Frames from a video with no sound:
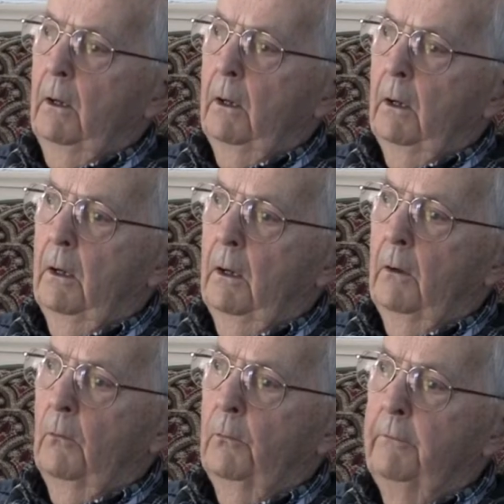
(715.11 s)
Uh,
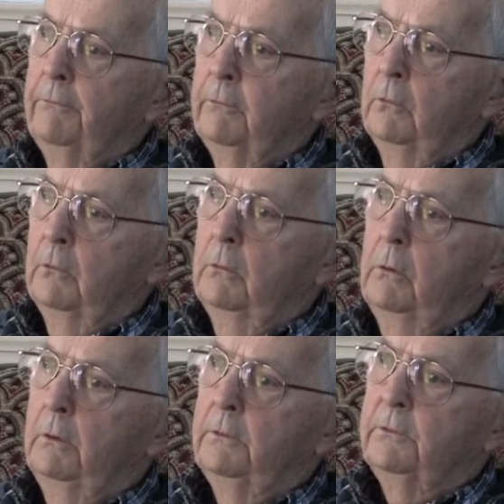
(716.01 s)
we
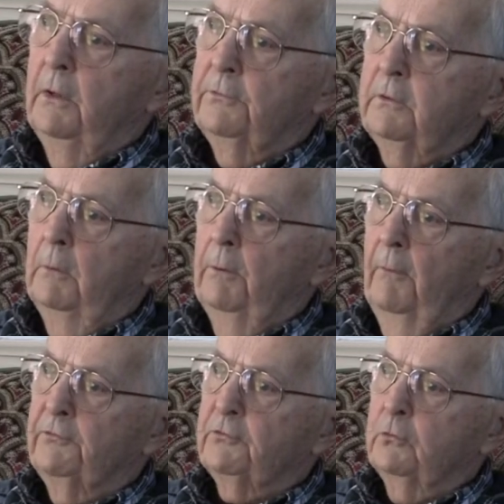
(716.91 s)
flew just
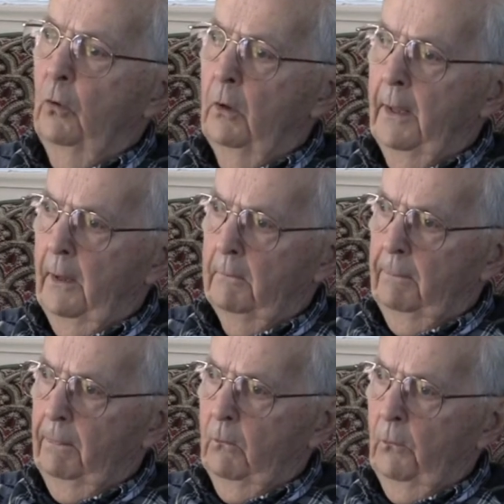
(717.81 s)
above Stall-Out
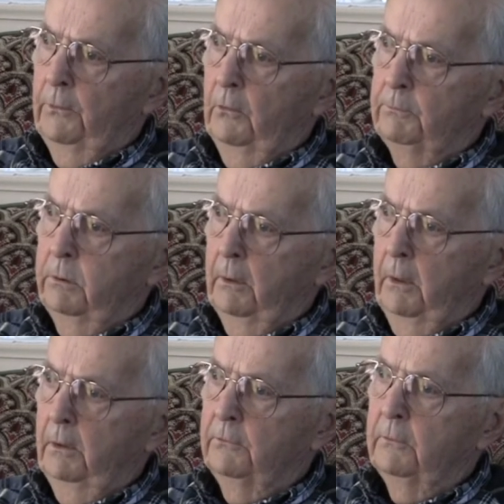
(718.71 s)
on those
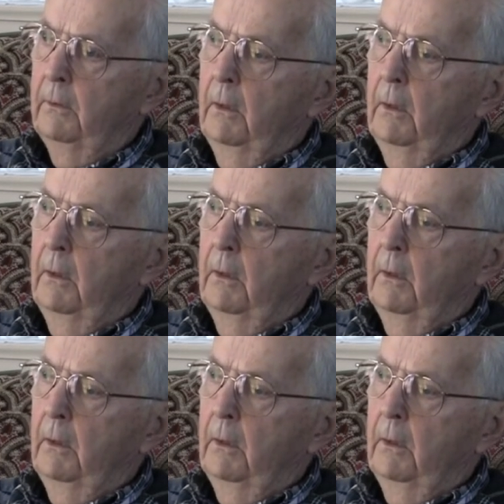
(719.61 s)
planes,